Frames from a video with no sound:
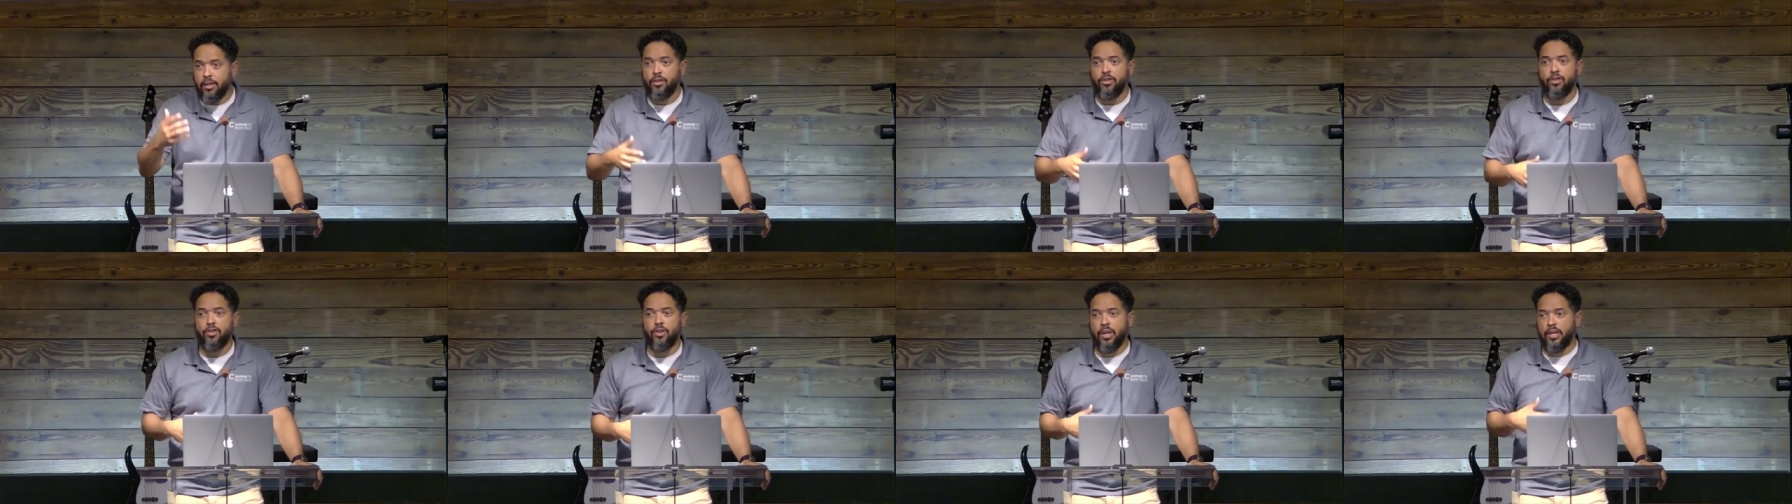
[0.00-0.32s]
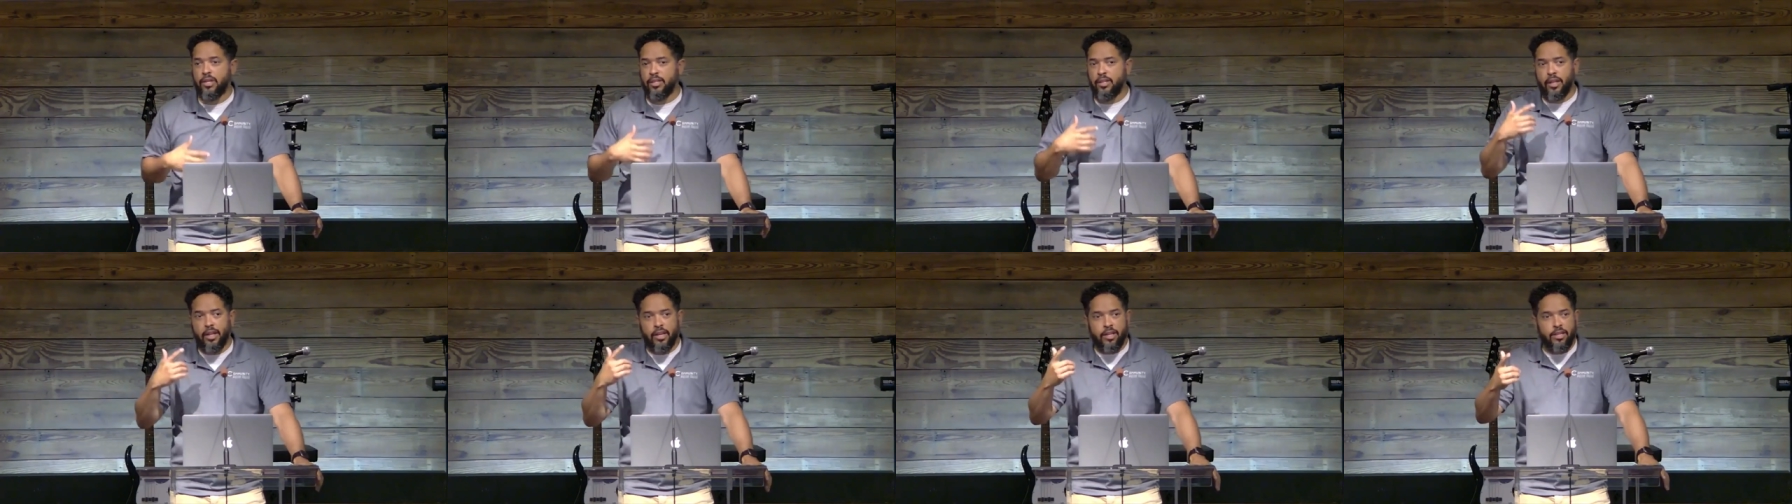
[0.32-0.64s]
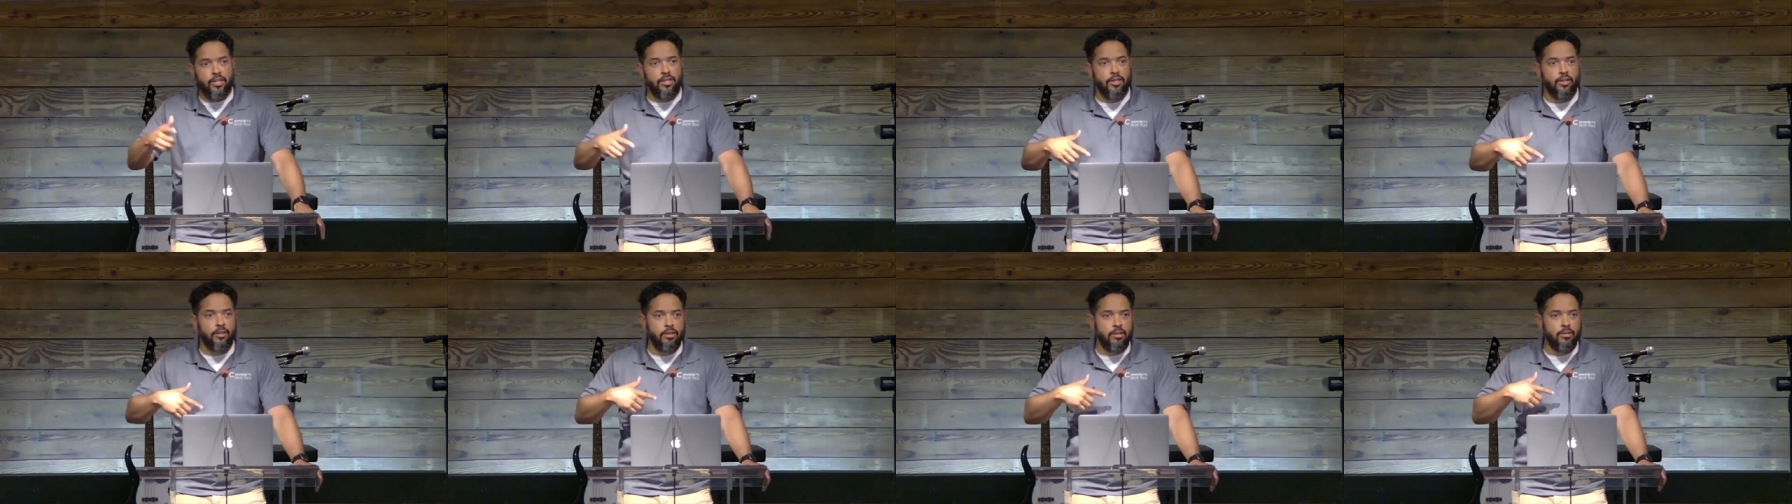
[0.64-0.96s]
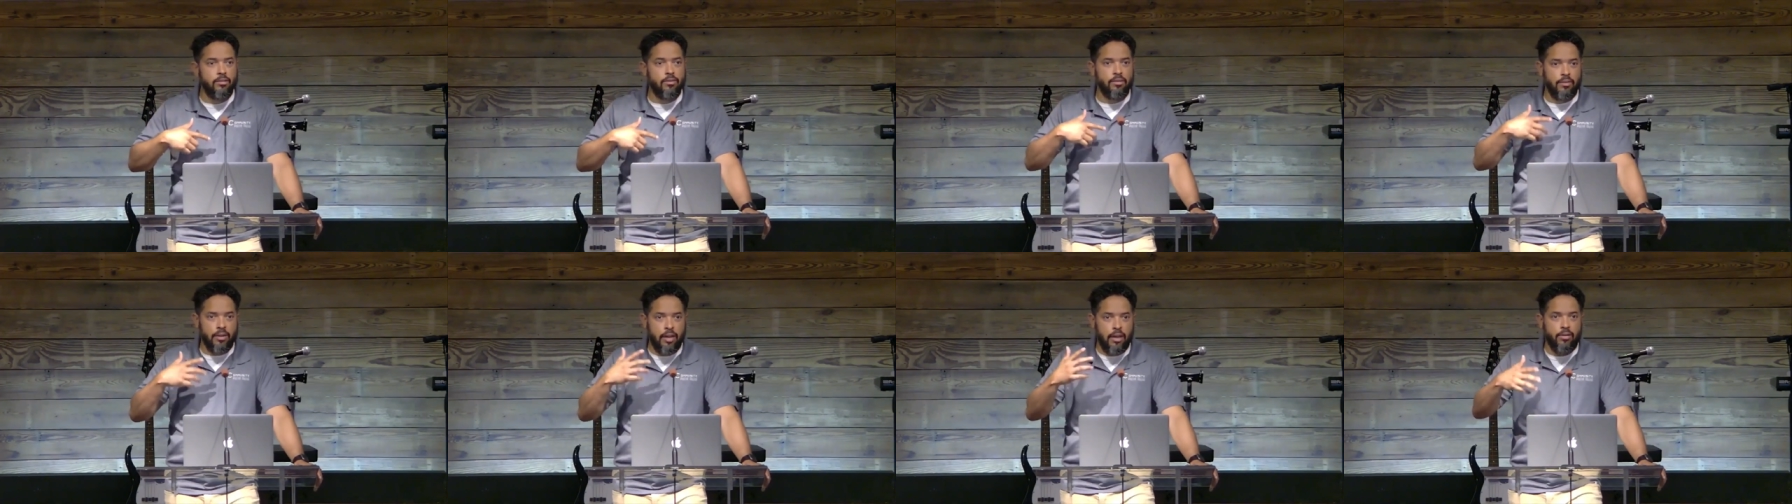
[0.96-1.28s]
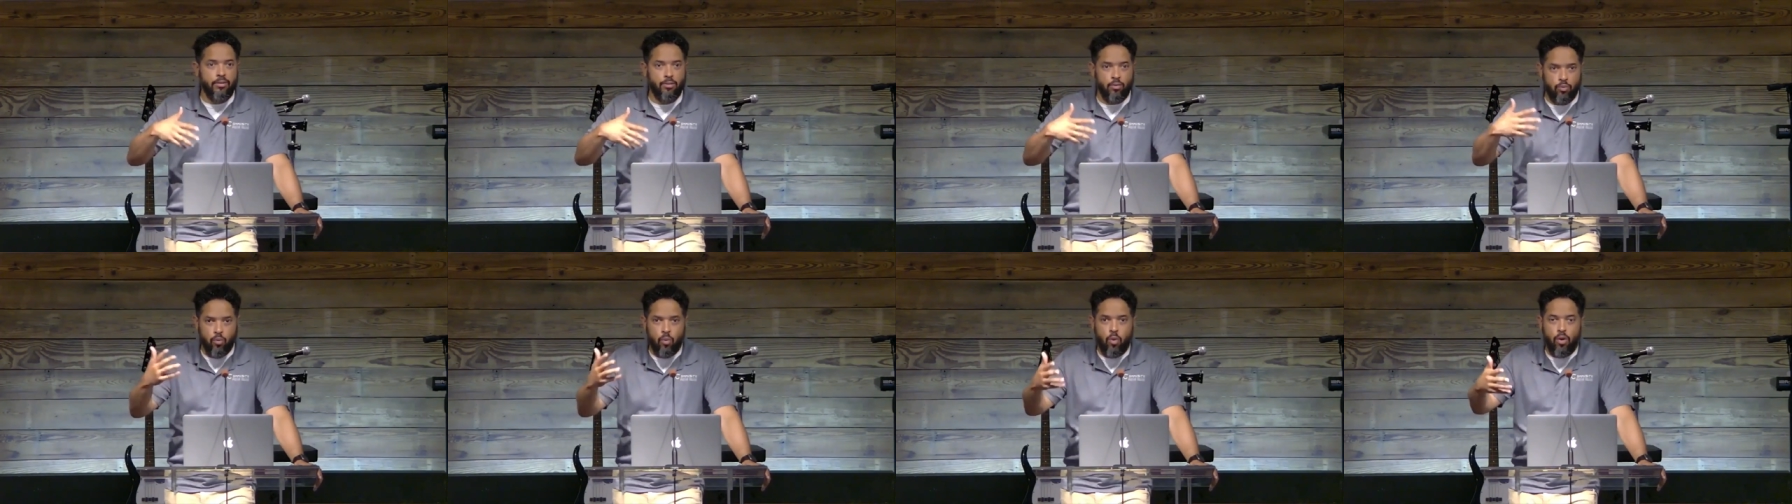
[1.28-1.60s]
translations
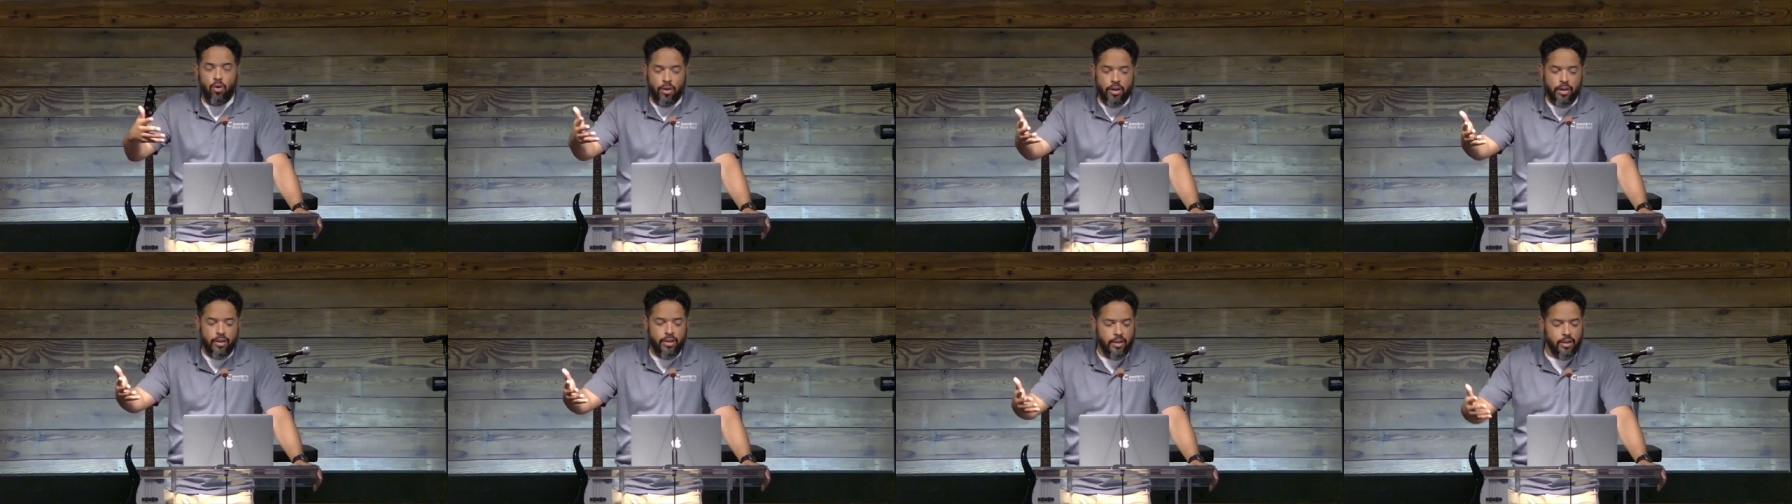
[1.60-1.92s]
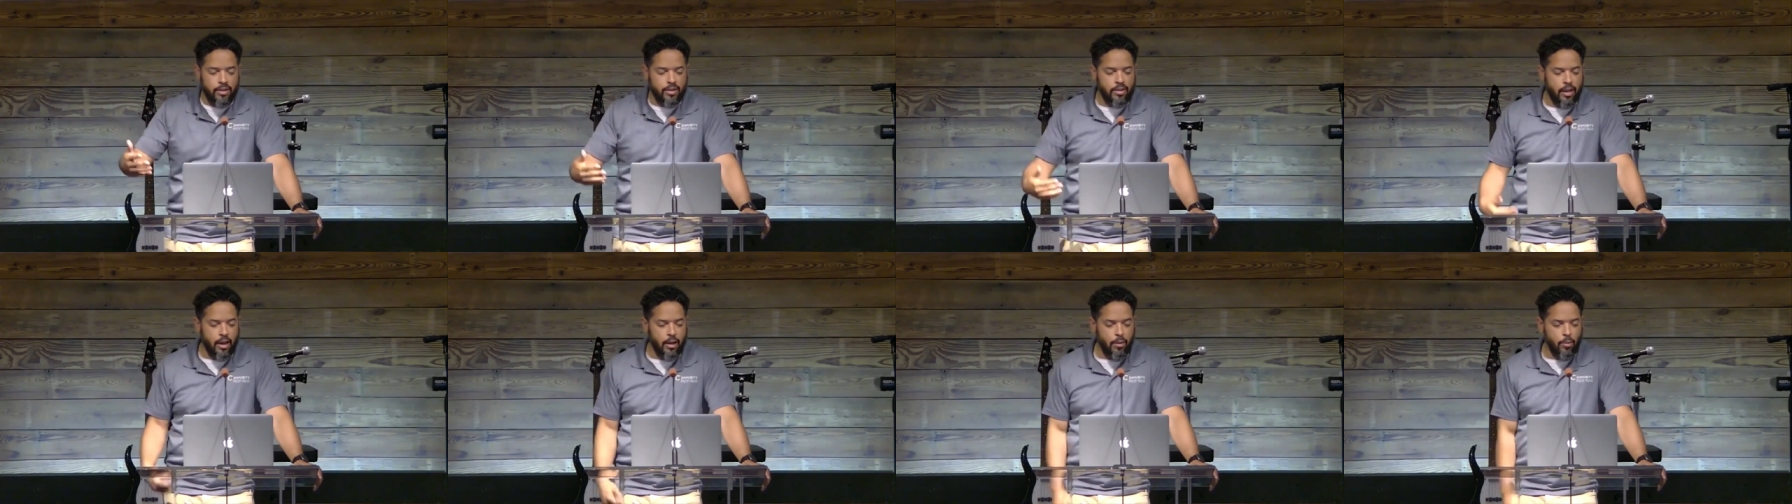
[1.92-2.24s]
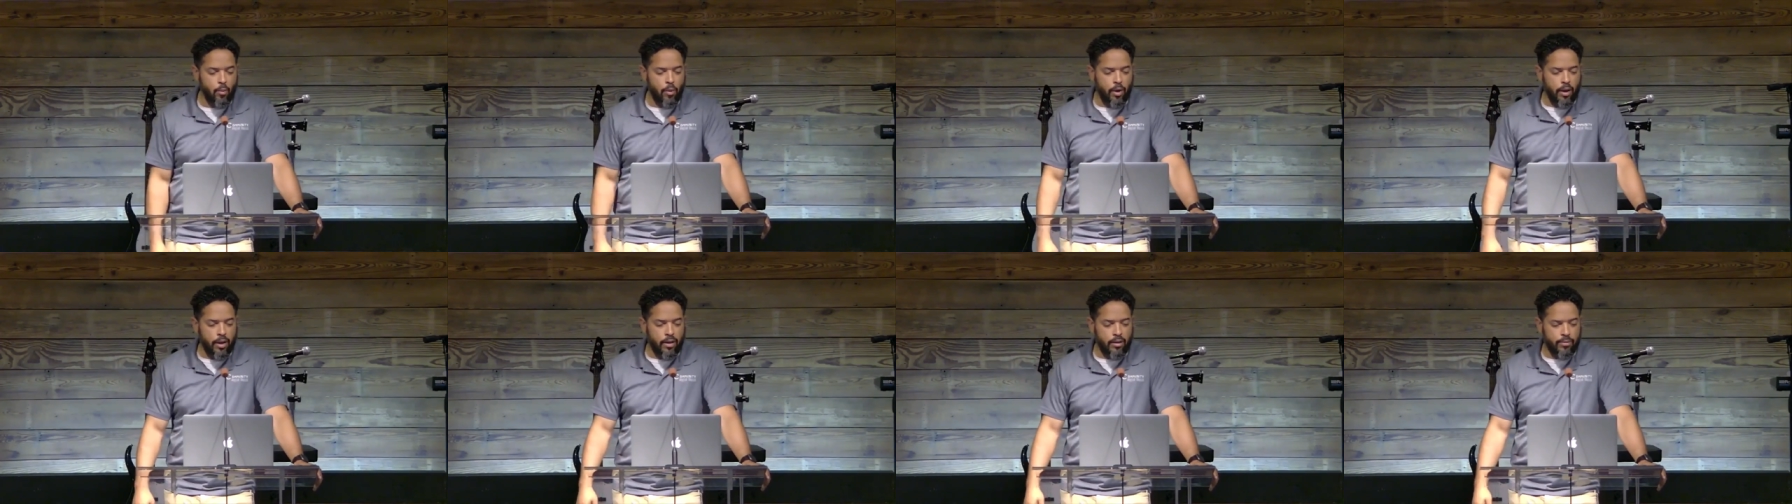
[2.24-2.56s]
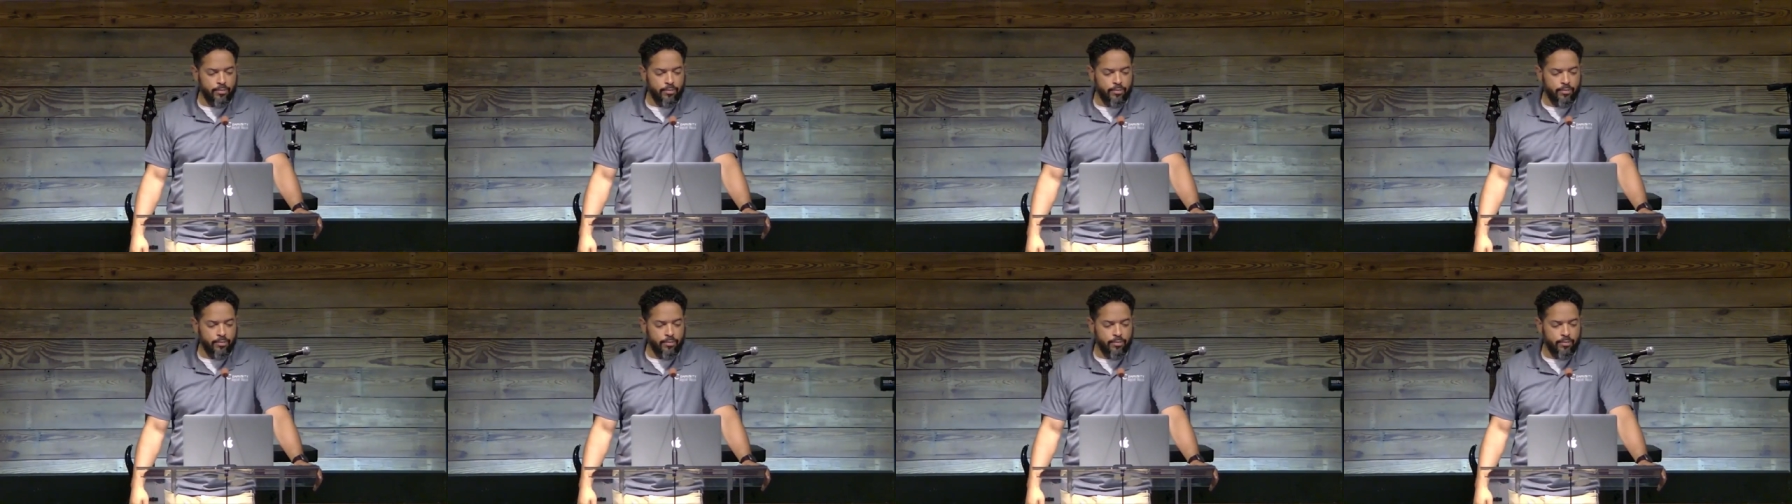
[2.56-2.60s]
word it the same way.